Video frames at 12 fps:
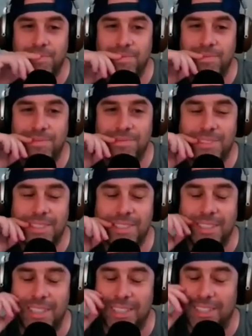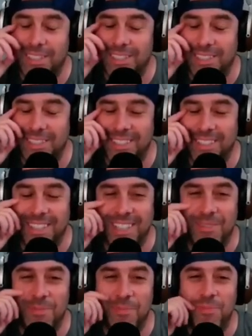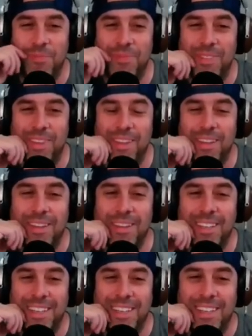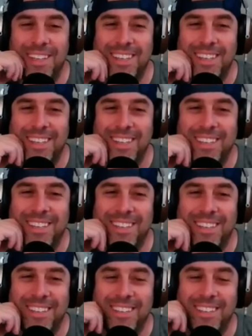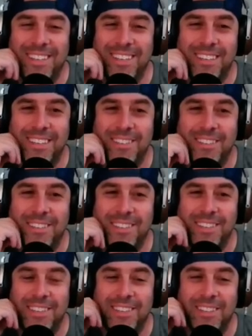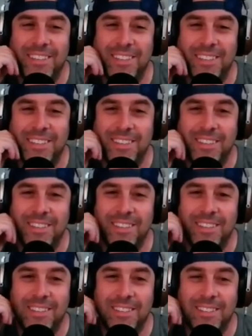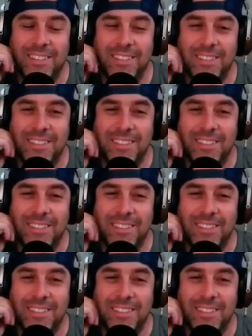This person isn't speaking.